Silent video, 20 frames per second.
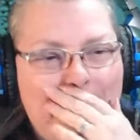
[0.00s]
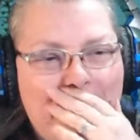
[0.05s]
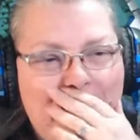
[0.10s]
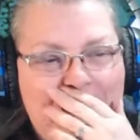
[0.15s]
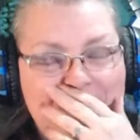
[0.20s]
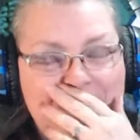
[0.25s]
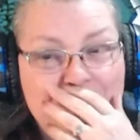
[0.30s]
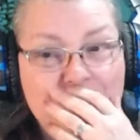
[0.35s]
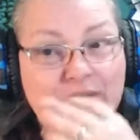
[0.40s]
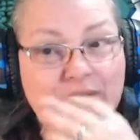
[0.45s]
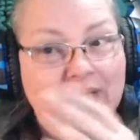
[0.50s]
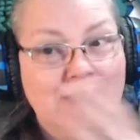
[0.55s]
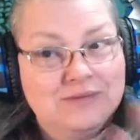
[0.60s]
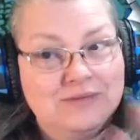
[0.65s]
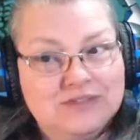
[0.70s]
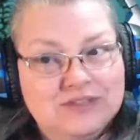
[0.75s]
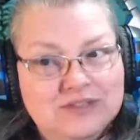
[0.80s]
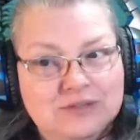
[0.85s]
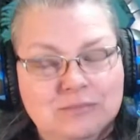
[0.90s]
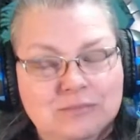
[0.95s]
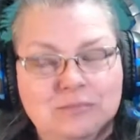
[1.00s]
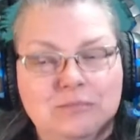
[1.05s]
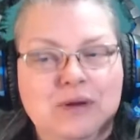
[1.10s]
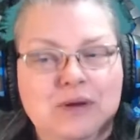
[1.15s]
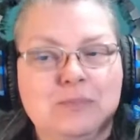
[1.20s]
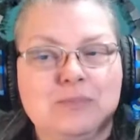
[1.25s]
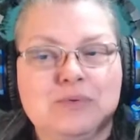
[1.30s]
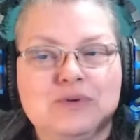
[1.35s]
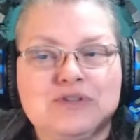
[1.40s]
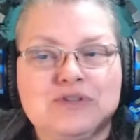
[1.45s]
I do have some
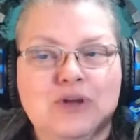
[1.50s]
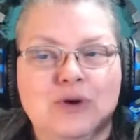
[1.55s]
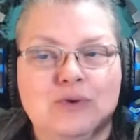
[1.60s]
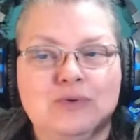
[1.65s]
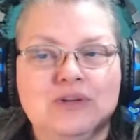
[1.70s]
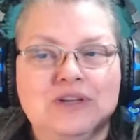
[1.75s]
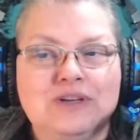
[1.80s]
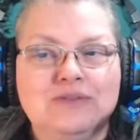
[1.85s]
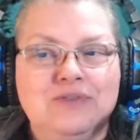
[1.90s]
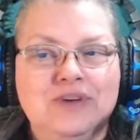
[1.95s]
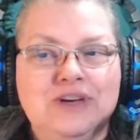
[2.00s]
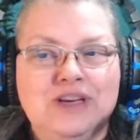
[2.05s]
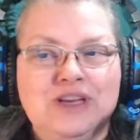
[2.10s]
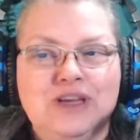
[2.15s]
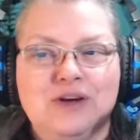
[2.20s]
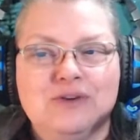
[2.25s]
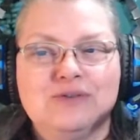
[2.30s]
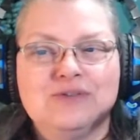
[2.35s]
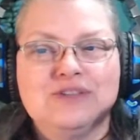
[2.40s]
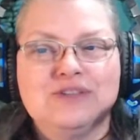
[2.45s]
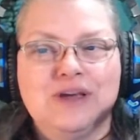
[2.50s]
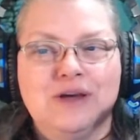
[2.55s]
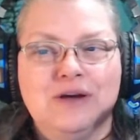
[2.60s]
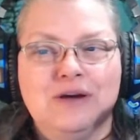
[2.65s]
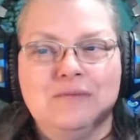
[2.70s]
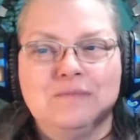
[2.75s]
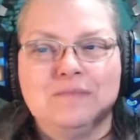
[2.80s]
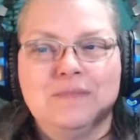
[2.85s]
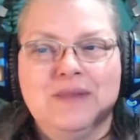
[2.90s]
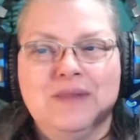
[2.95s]
members only videos
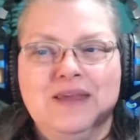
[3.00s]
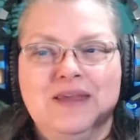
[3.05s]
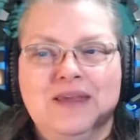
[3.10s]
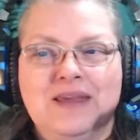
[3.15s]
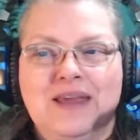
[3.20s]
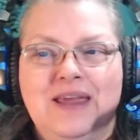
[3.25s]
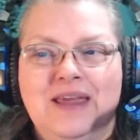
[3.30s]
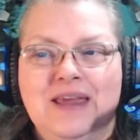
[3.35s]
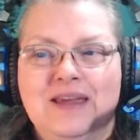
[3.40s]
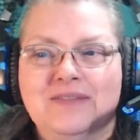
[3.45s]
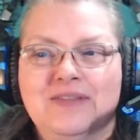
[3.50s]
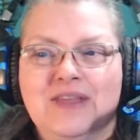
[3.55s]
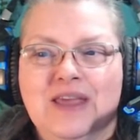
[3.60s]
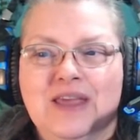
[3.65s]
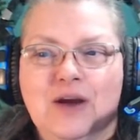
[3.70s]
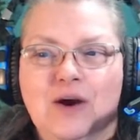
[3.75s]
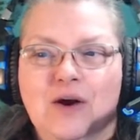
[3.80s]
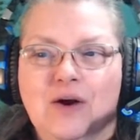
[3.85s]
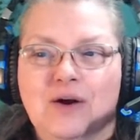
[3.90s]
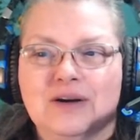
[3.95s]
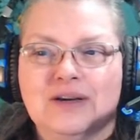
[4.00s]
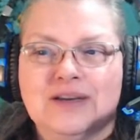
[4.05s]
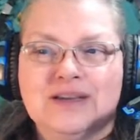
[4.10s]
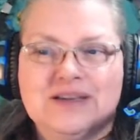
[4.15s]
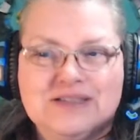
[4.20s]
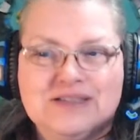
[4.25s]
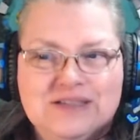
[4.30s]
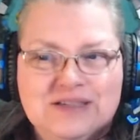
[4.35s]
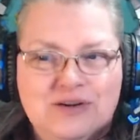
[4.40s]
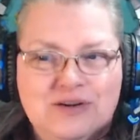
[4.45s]
up, and they are
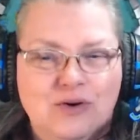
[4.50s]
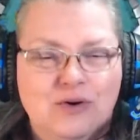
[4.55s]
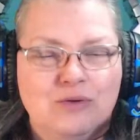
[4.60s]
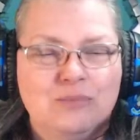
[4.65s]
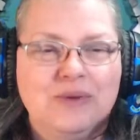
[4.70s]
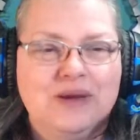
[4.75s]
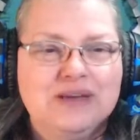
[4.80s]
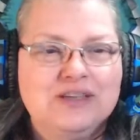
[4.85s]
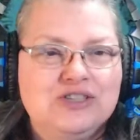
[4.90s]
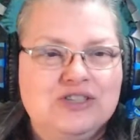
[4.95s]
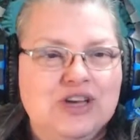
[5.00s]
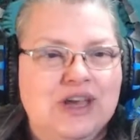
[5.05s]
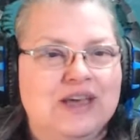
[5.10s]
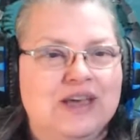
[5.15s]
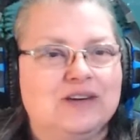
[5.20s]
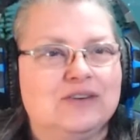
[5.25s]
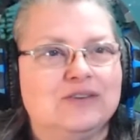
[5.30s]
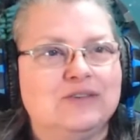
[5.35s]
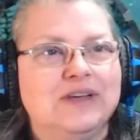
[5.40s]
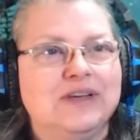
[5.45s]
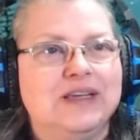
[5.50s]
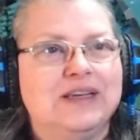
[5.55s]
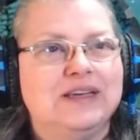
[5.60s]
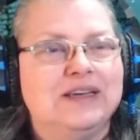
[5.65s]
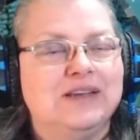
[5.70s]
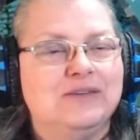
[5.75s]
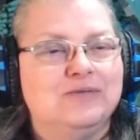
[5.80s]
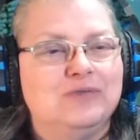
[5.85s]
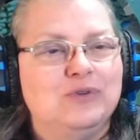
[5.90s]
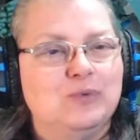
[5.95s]
listed on my channel.
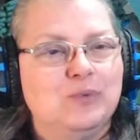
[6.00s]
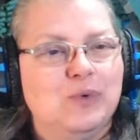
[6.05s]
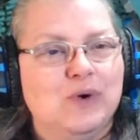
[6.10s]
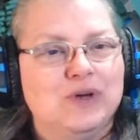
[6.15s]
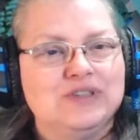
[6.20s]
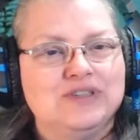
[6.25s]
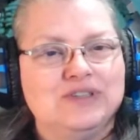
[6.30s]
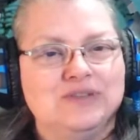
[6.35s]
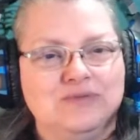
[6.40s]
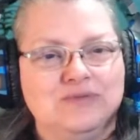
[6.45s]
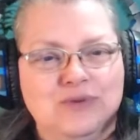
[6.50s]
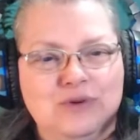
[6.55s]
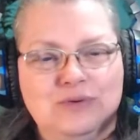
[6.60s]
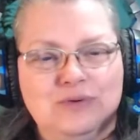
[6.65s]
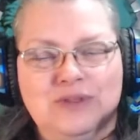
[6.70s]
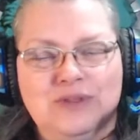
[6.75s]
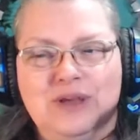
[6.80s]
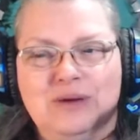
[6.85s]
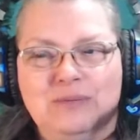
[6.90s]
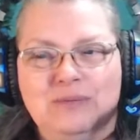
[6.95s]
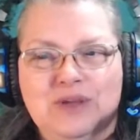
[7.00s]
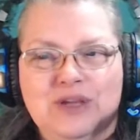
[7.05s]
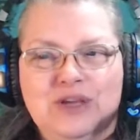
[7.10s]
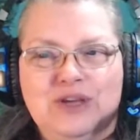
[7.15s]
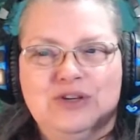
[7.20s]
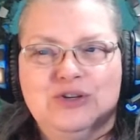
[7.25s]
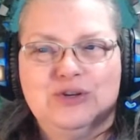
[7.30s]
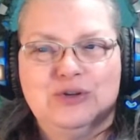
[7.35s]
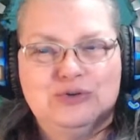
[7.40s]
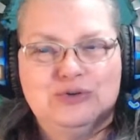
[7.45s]
And if you want to view them,
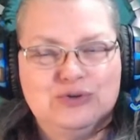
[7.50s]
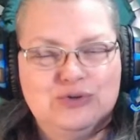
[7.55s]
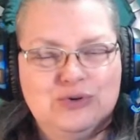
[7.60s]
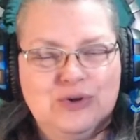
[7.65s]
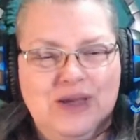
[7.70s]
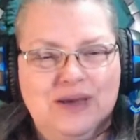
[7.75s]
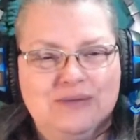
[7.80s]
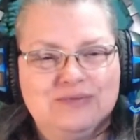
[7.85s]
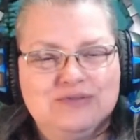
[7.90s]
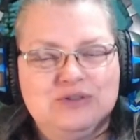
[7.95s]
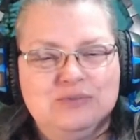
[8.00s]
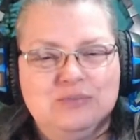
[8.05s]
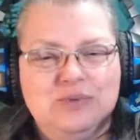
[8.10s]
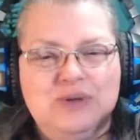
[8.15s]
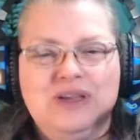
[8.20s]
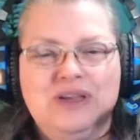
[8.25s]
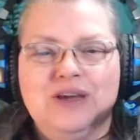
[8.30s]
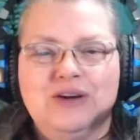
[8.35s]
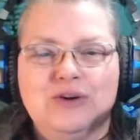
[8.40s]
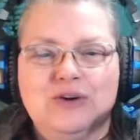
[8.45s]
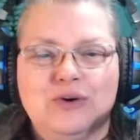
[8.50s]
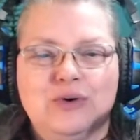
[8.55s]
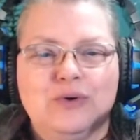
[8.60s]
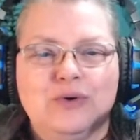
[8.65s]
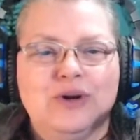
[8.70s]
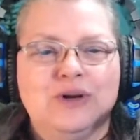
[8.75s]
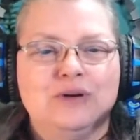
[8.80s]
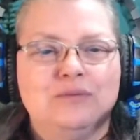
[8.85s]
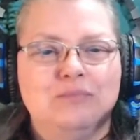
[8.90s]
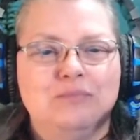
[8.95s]
you do have to be a
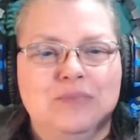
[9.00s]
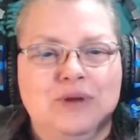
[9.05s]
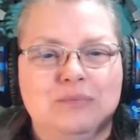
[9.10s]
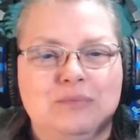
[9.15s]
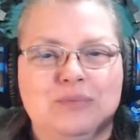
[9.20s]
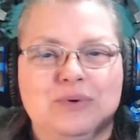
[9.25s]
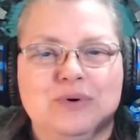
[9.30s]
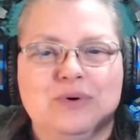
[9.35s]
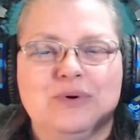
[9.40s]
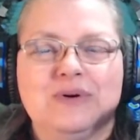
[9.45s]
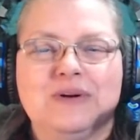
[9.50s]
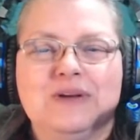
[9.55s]
current member.